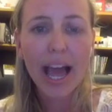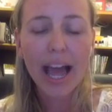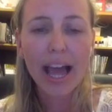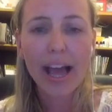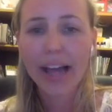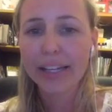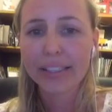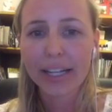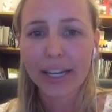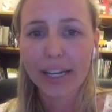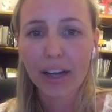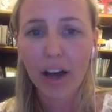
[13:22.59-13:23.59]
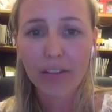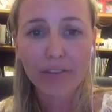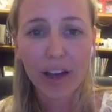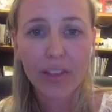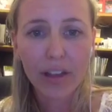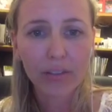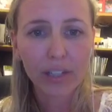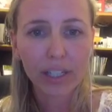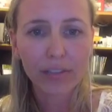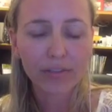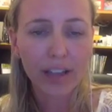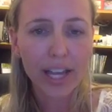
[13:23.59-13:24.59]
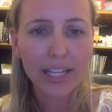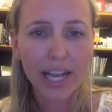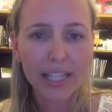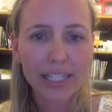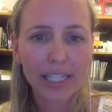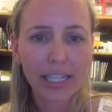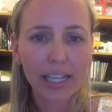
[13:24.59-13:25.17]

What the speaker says: And I found that really fantastic